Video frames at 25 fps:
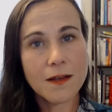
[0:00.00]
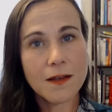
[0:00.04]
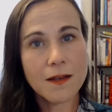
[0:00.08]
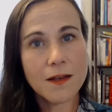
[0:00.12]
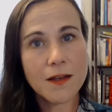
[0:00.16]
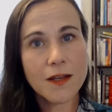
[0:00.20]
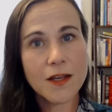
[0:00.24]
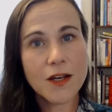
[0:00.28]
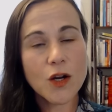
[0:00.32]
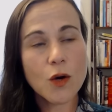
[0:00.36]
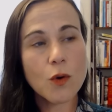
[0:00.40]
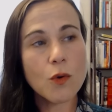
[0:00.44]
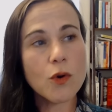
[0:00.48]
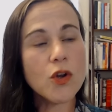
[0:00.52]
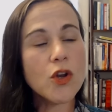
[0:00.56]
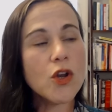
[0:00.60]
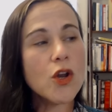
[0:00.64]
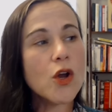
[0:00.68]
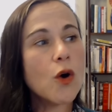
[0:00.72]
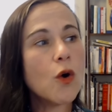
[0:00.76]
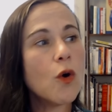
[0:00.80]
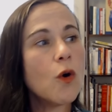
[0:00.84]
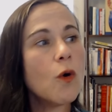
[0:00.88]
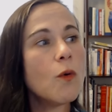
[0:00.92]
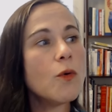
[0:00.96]
You know,
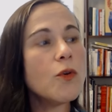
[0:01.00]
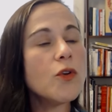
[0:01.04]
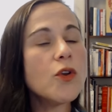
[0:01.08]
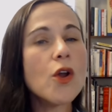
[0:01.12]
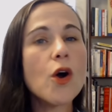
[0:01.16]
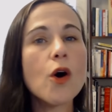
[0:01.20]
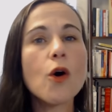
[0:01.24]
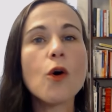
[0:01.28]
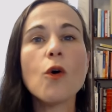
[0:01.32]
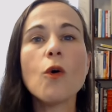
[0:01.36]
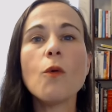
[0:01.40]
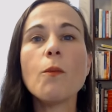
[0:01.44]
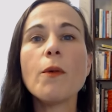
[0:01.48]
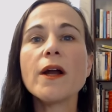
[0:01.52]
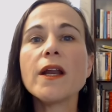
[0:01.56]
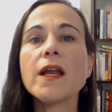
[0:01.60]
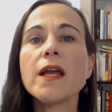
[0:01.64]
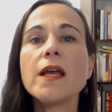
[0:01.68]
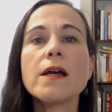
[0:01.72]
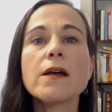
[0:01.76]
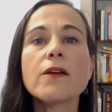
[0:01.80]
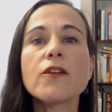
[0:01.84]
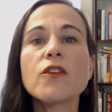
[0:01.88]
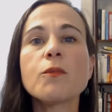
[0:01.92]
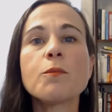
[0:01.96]
no, nobody
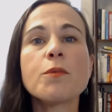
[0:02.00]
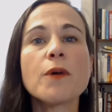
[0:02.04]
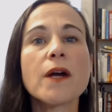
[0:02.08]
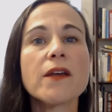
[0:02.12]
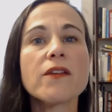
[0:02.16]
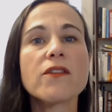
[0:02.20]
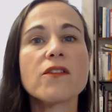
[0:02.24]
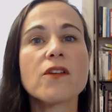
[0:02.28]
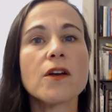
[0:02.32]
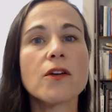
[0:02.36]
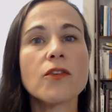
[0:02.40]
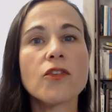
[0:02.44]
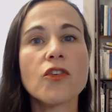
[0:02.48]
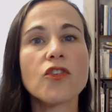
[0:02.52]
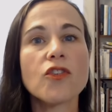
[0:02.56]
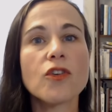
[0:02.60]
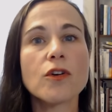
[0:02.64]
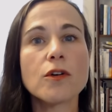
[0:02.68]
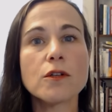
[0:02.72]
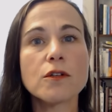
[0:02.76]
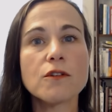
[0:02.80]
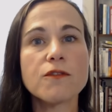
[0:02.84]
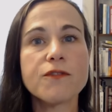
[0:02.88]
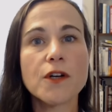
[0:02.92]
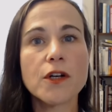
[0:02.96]
expressed
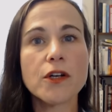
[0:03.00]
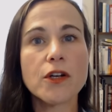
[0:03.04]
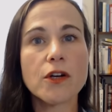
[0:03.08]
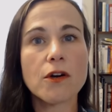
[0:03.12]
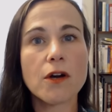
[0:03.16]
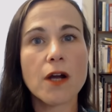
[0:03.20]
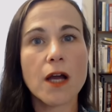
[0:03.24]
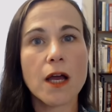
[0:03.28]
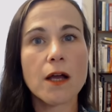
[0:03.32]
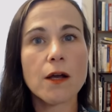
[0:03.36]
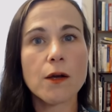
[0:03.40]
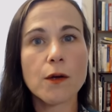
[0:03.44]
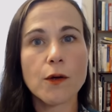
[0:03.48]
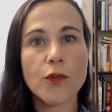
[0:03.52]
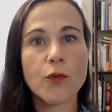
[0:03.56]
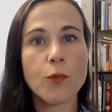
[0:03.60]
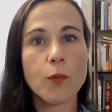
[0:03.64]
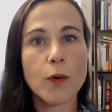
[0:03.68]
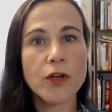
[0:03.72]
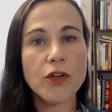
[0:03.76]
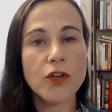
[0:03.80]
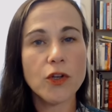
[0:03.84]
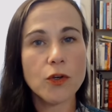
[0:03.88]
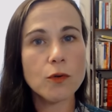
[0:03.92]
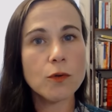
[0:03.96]
concern for your health
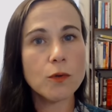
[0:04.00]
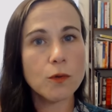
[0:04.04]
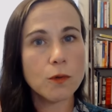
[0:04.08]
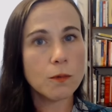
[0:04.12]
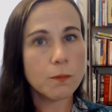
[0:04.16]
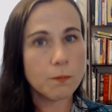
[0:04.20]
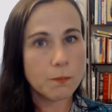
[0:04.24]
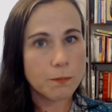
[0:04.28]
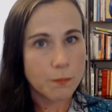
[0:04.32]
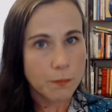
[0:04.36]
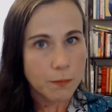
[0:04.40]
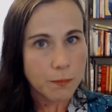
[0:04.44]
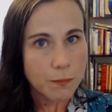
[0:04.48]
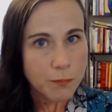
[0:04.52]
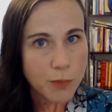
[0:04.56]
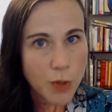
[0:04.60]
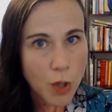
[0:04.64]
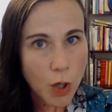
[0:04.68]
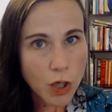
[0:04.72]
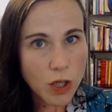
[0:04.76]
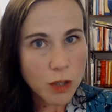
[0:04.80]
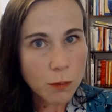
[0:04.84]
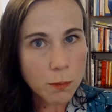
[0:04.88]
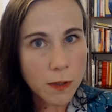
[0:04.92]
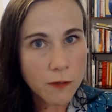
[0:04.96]
when you,
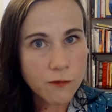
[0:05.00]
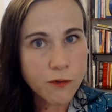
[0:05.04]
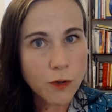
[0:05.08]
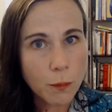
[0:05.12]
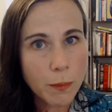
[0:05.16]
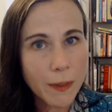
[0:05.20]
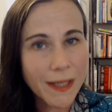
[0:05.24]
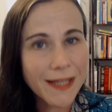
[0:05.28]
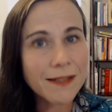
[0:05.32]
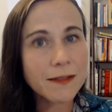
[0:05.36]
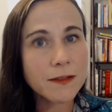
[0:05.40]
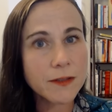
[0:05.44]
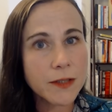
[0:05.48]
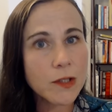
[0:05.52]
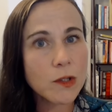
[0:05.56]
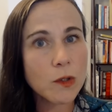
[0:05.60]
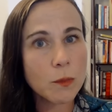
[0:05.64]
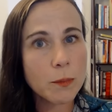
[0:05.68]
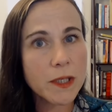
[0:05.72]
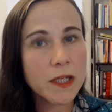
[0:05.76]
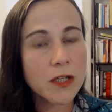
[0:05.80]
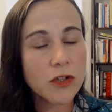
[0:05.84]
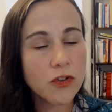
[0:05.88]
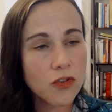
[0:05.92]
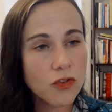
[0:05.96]
pardon me for being a little
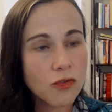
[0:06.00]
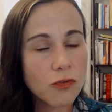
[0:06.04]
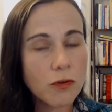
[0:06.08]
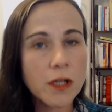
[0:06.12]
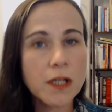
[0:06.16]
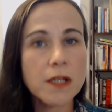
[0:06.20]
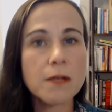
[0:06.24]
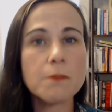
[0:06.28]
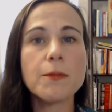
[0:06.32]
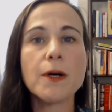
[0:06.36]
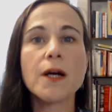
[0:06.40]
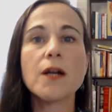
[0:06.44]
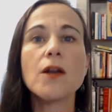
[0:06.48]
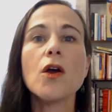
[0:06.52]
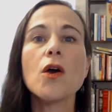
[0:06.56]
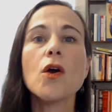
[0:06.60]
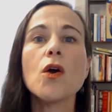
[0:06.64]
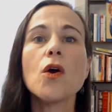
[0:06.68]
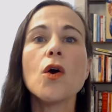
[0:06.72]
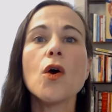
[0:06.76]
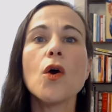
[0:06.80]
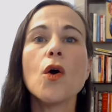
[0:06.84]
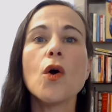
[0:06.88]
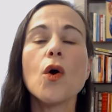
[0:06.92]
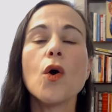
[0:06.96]
bit extreme, but
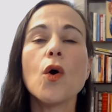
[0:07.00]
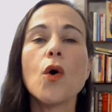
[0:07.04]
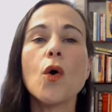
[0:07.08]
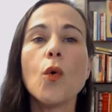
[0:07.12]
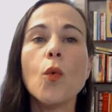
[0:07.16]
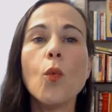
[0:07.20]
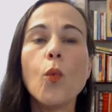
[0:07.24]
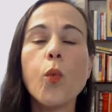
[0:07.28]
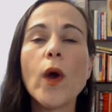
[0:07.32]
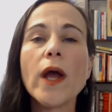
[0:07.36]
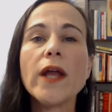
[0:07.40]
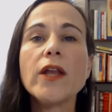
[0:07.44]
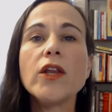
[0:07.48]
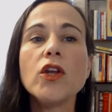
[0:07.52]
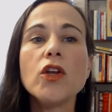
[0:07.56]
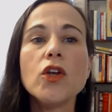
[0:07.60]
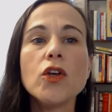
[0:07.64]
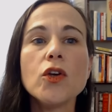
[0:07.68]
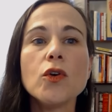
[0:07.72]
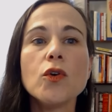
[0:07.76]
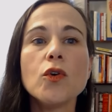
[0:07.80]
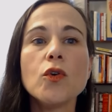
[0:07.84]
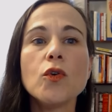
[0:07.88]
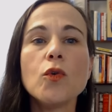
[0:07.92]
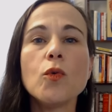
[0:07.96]
when
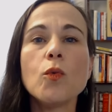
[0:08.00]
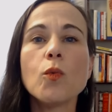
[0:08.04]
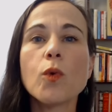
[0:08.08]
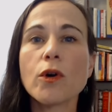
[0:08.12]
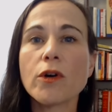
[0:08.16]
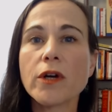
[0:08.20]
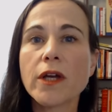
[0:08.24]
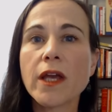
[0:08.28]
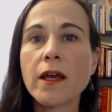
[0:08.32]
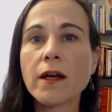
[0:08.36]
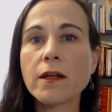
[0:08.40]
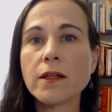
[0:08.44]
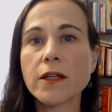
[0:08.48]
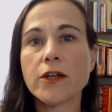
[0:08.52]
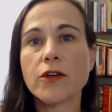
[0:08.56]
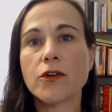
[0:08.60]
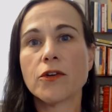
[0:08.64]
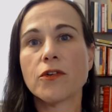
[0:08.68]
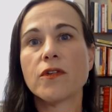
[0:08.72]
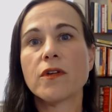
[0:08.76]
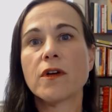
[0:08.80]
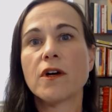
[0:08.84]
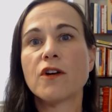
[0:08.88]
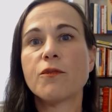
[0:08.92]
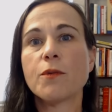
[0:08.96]
you were killing
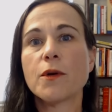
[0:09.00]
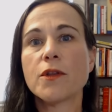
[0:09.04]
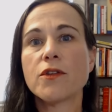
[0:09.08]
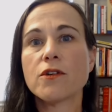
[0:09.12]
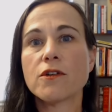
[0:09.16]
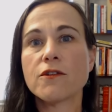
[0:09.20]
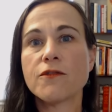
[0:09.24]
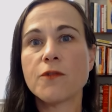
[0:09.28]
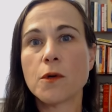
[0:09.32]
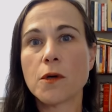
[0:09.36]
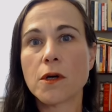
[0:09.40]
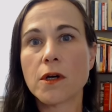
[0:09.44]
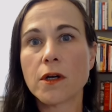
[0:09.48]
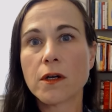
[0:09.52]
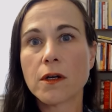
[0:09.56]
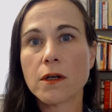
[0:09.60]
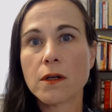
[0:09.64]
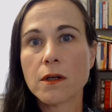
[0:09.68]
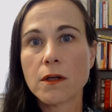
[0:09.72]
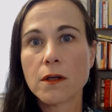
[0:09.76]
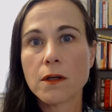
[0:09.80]
yourself with your fork,